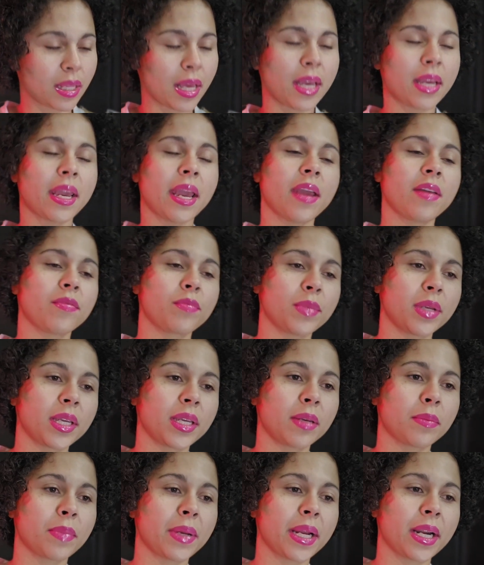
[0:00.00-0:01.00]
they gave
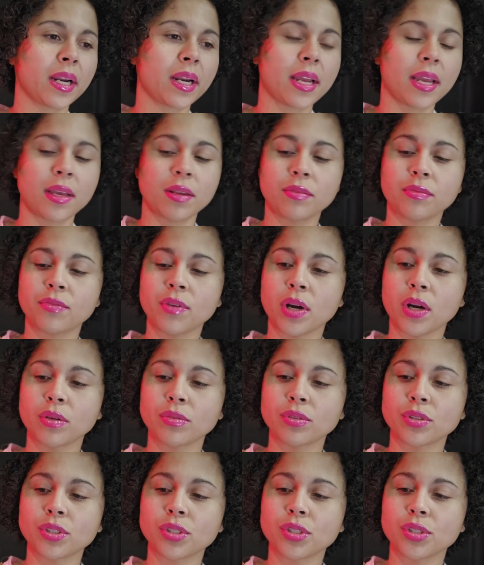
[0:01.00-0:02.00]
me a pair of
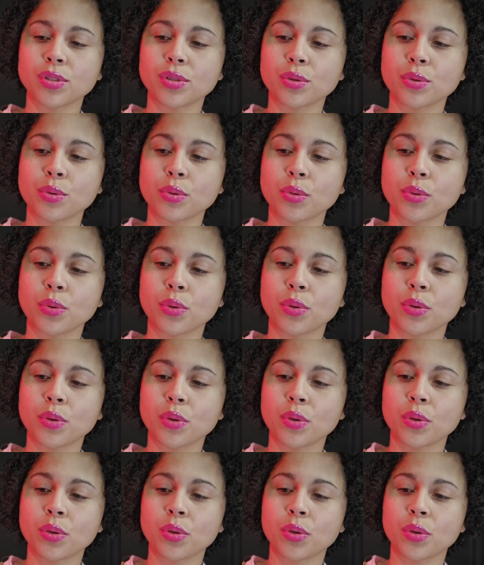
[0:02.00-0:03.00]
headphones to
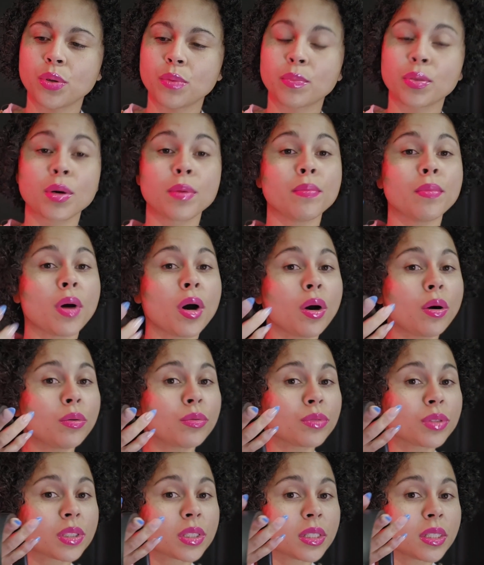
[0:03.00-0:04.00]

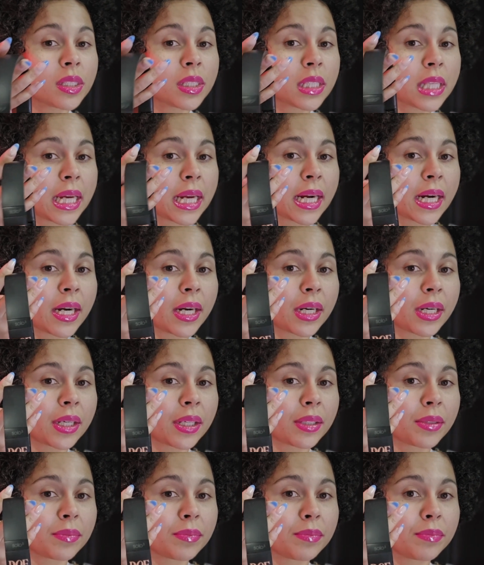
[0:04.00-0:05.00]
promote
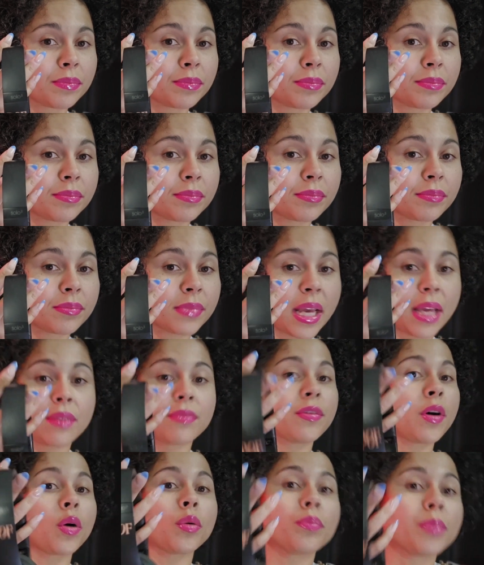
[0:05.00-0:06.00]
their
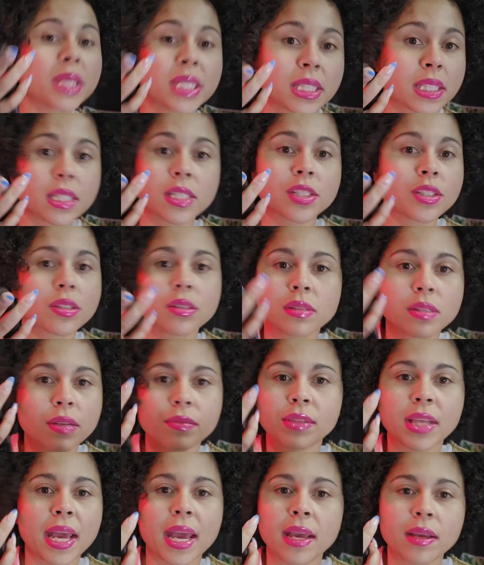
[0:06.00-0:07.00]
headphone business.
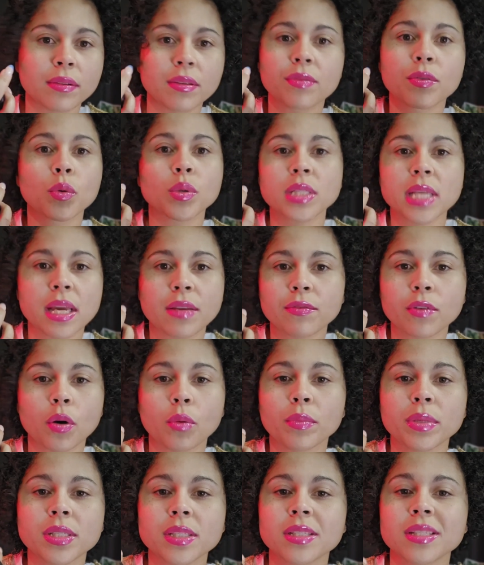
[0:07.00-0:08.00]
If it was a
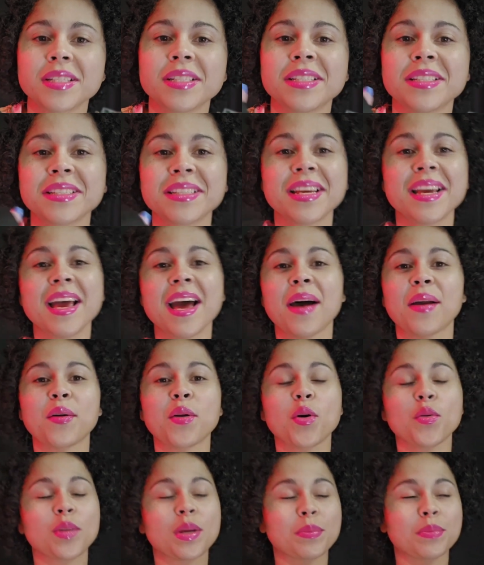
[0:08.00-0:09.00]
headphone business, I don't
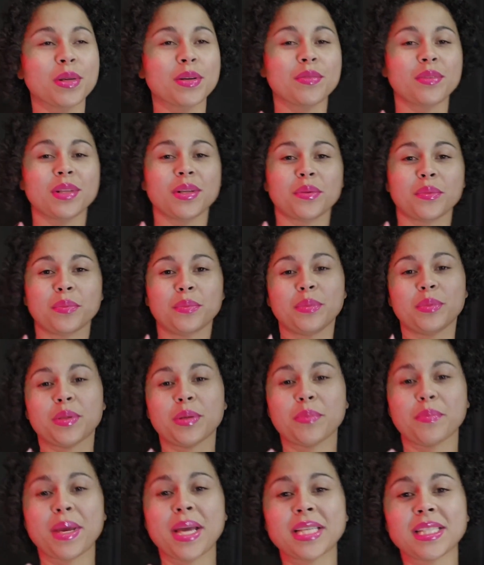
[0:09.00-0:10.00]
know if I'm giving
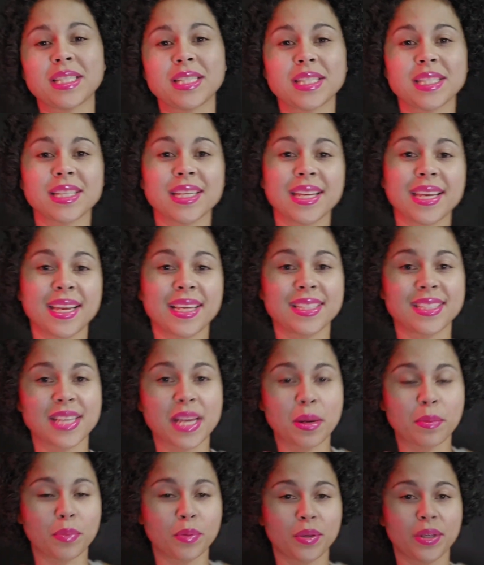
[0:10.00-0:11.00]
the best
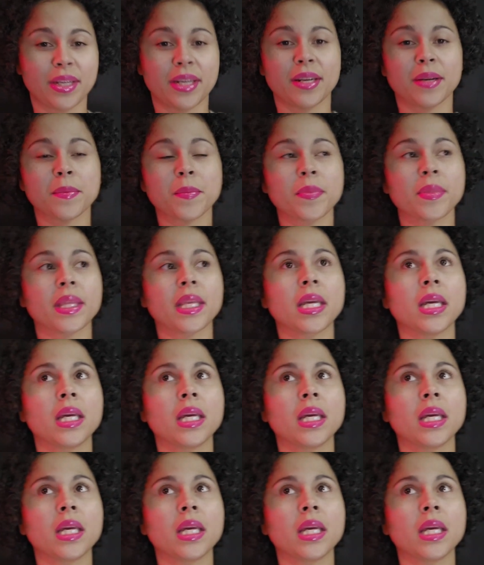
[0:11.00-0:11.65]
example here.